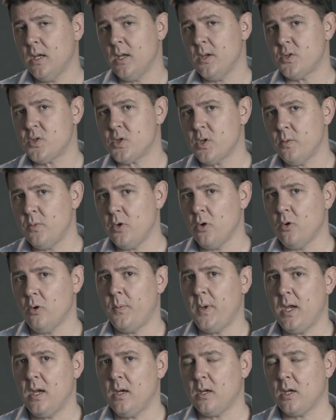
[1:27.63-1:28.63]
and some
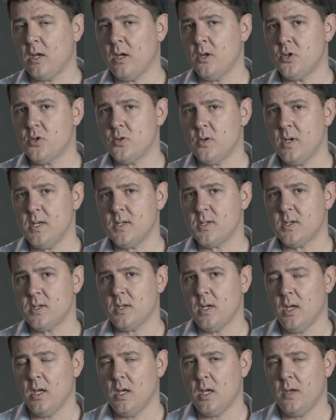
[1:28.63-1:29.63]
European countries,